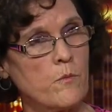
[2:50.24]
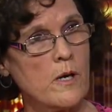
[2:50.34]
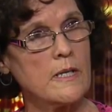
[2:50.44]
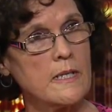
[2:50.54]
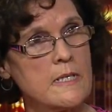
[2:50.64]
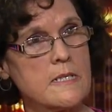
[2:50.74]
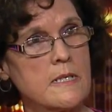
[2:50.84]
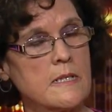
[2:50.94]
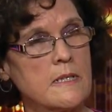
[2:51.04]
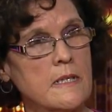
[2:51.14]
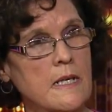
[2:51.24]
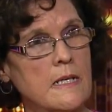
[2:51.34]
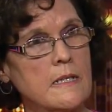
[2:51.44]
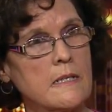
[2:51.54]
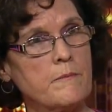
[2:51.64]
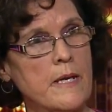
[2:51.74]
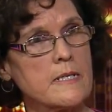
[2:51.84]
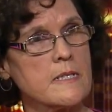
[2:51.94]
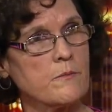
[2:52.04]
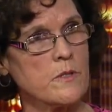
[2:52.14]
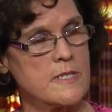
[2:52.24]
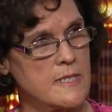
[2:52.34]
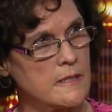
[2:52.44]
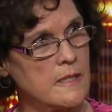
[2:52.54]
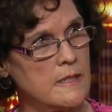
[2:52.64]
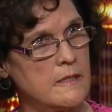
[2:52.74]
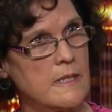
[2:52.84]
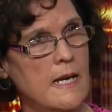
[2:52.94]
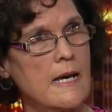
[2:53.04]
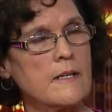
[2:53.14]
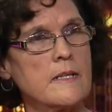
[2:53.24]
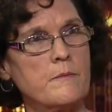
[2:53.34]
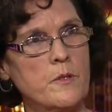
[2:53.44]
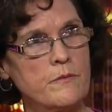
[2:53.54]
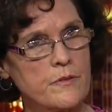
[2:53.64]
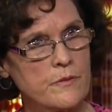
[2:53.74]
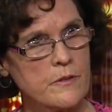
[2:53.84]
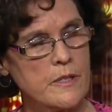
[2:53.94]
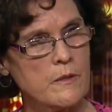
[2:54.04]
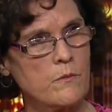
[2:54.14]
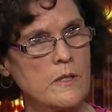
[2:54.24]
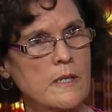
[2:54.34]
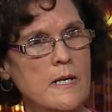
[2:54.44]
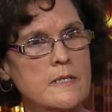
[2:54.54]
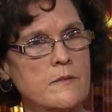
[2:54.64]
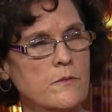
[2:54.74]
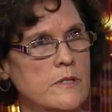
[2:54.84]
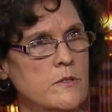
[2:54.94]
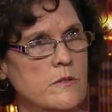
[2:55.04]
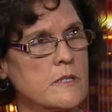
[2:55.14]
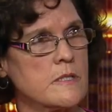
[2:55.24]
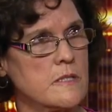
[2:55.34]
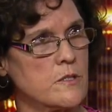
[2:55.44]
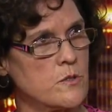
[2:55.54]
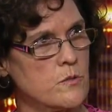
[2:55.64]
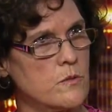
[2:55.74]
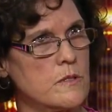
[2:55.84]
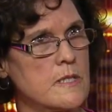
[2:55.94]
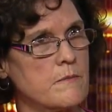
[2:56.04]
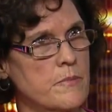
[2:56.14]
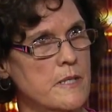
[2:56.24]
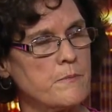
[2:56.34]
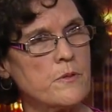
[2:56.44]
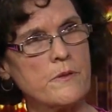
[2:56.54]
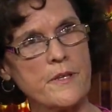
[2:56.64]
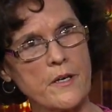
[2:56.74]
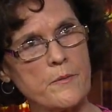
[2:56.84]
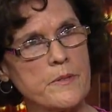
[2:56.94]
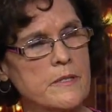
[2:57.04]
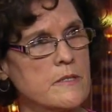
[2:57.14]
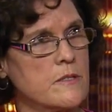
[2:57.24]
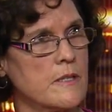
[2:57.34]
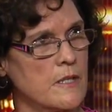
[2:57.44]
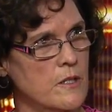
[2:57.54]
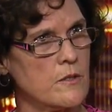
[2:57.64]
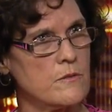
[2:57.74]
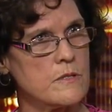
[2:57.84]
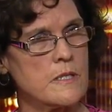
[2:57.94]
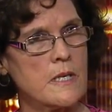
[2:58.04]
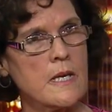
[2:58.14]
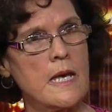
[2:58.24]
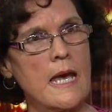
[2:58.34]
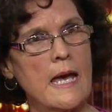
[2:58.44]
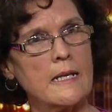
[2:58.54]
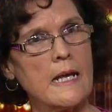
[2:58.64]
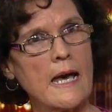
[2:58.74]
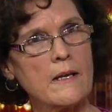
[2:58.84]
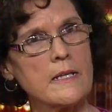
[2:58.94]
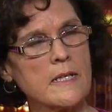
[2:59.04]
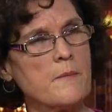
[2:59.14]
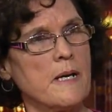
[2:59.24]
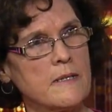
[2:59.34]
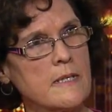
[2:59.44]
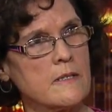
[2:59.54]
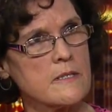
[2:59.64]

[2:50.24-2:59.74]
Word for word: what is it that makes them resilient? How do they move through it? What kinds of resources and tools and people, therapies do they use? And how do they come out the other